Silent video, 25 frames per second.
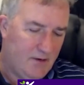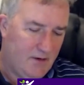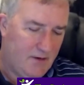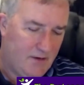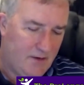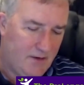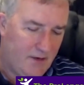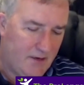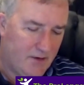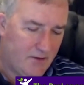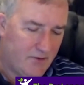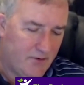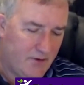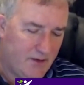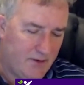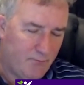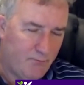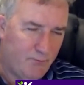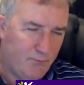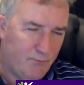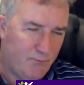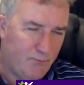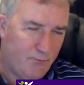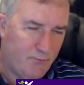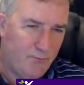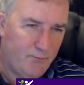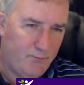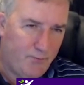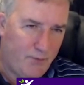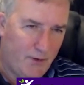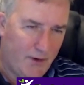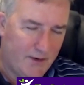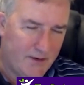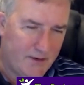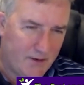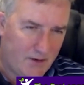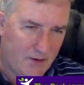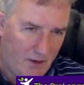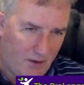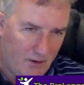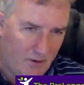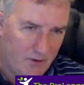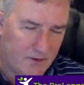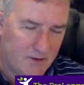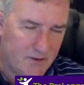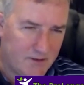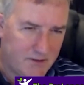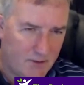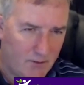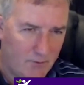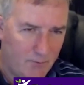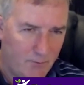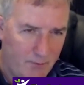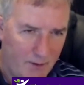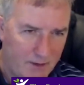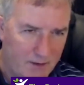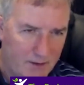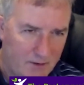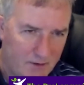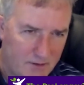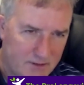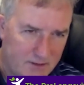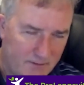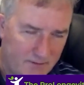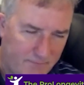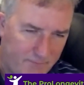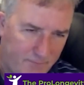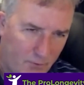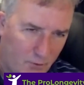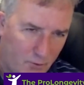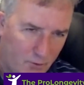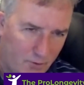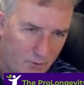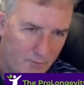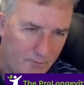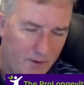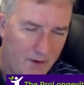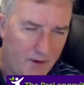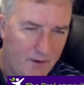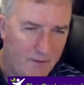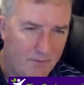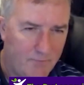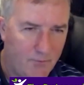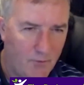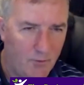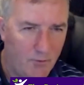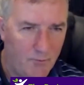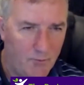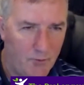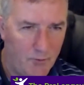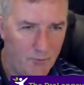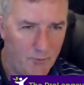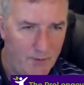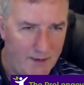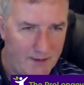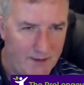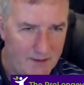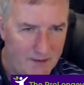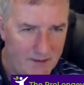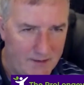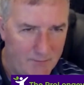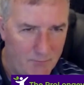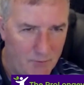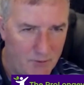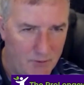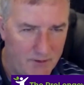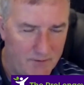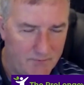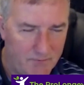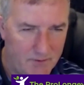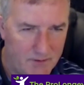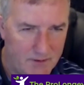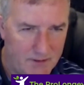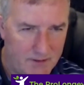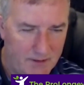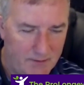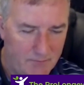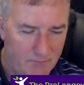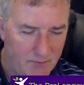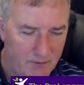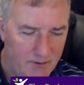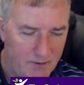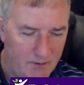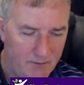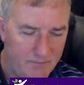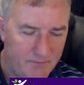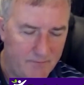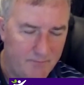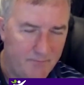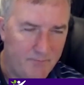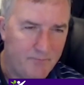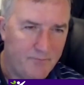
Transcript: increased blood clots, or blood clots that form more readily, more difficult to get rid of,